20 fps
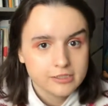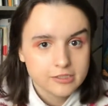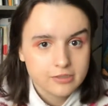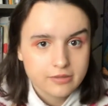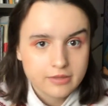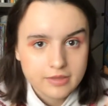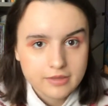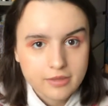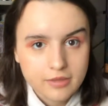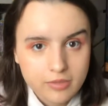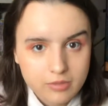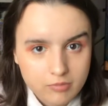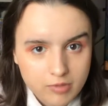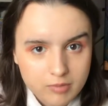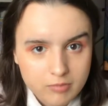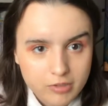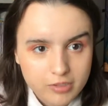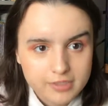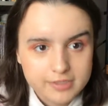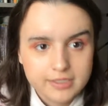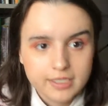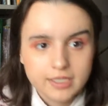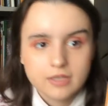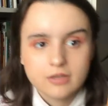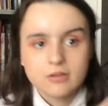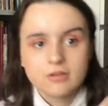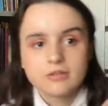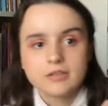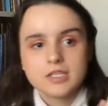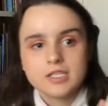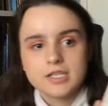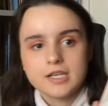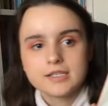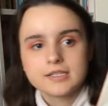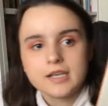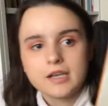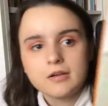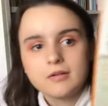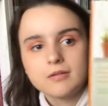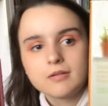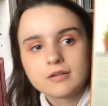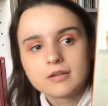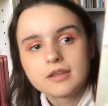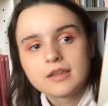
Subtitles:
are the 3 books that I currently checked out.